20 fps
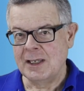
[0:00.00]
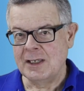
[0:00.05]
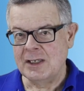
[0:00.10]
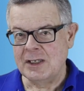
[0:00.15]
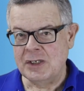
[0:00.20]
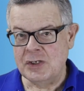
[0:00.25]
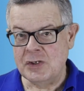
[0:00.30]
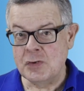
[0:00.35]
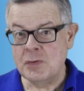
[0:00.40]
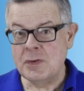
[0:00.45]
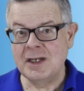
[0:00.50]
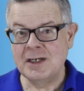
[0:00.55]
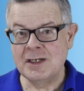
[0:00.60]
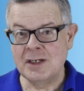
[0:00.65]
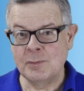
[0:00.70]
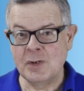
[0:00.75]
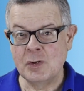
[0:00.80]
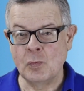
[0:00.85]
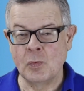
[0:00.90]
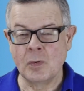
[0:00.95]
you need
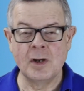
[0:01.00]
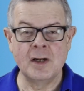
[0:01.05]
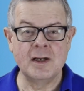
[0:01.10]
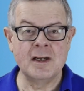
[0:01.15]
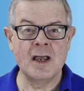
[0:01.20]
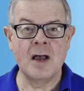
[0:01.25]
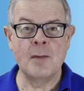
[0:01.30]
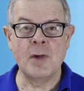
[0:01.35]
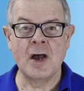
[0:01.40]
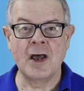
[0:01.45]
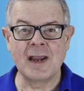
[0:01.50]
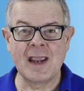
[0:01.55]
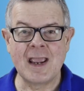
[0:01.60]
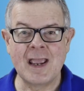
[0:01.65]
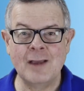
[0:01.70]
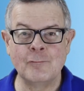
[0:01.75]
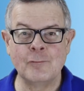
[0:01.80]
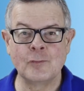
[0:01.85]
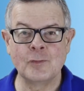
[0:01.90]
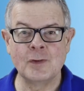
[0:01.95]
to be worried about
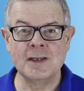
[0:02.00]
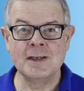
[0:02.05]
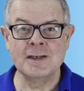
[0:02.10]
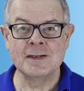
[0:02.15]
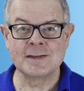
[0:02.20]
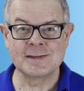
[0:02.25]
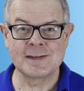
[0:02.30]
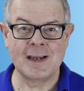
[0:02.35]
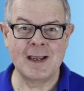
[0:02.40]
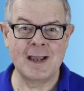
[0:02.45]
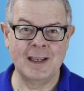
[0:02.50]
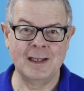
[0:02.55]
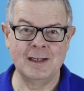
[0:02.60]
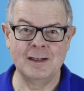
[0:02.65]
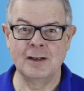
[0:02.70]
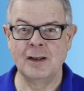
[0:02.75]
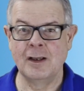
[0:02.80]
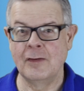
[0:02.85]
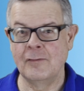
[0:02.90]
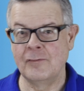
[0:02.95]
every
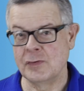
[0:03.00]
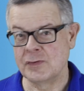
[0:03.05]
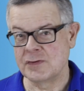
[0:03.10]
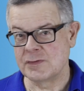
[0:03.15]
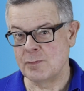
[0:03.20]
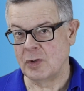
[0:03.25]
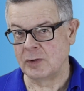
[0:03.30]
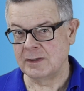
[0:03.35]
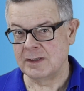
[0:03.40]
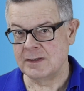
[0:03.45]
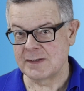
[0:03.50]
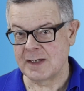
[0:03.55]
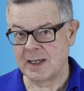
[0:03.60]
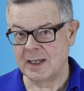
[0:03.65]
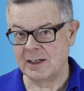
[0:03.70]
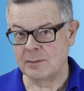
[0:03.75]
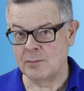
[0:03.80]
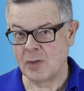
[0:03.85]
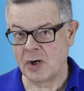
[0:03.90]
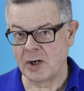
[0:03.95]
side of those
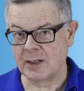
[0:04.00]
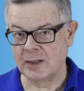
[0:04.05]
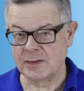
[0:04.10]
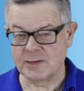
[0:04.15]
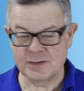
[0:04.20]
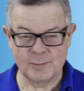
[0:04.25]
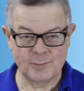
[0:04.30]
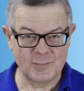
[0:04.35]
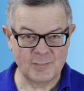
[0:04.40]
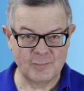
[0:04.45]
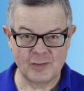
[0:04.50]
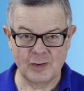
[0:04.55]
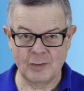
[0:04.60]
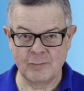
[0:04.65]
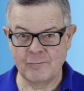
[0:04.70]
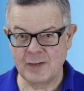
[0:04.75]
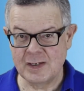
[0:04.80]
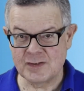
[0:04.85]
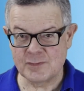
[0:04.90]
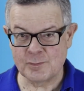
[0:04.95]
multi-sided markets. If you're
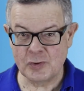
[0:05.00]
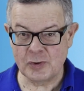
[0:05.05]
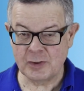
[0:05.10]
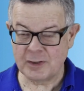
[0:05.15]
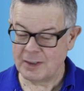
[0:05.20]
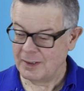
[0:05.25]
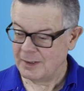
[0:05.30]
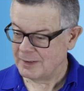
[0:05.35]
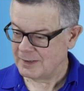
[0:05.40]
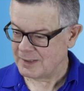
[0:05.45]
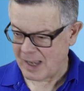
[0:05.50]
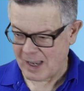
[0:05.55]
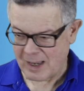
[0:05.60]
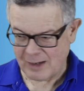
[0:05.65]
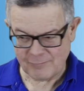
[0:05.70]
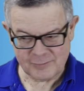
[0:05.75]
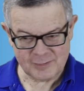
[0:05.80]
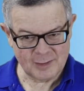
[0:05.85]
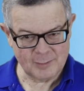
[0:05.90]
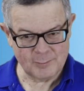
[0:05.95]
Facebook, you
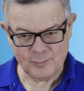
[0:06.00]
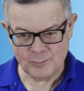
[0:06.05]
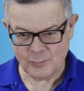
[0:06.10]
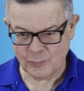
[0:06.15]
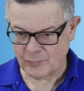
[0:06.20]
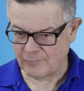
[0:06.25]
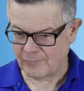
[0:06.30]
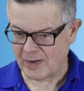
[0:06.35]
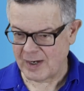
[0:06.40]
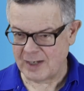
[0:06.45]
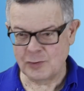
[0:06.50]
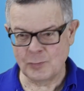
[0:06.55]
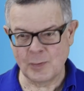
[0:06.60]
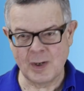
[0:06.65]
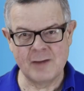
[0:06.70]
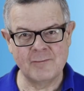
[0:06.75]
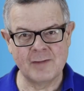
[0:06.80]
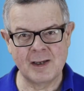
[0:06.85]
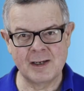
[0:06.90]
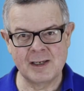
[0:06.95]
have to provide the
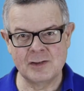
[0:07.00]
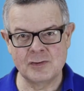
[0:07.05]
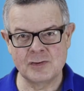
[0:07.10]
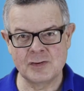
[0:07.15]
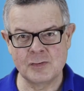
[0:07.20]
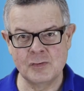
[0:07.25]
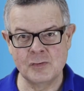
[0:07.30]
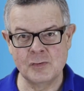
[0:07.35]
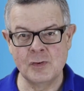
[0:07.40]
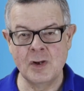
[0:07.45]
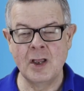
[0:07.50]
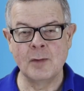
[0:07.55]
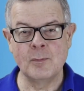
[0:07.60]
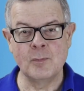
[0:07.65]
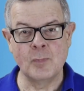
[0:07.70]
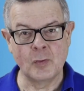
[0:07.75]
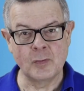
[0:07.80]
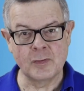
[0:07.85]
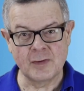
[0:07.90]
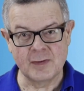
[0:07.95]
right value to
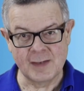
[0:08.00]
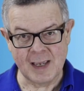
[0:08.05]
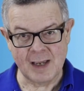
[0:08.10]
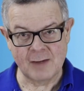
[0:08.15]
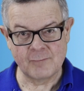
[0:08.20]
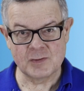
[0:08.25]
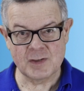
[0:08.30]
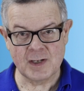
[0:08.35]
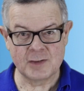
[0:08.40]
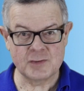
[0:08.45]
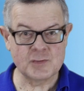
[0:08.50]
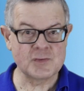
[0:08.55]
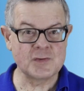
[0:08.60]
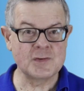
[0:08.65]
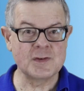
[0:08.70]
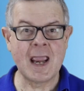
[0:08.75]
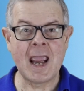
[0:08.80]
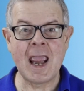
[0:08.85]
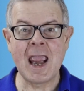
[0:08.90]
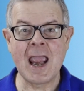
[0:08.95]
both the advertisers
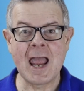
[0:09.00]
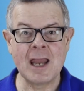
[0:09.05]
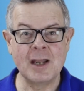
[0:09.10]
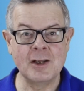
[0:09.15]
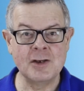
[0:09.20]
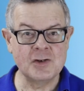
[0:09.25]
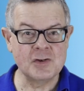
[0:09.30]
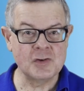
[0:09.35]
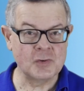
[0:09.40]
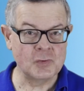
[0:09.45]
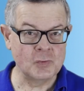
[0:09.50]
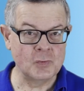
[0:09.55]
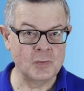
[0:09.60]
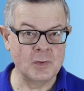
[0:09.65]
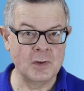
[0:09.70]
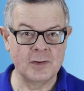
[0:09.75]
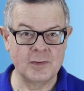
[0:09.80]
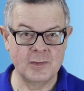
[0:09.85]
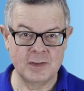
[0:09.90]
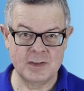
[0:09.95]
and
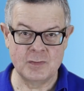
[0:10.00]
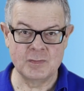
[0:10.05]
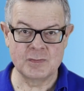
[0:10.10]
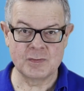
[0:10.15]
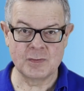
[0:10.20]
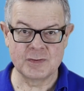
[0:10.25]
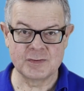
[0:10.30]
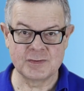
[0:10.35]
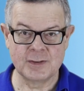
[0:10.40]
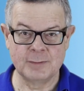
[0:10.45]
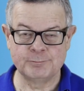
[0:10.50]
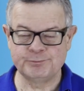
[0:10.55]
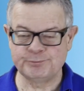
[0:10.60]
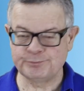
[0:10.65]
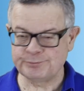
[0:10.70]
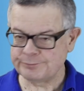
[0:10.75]
to the users.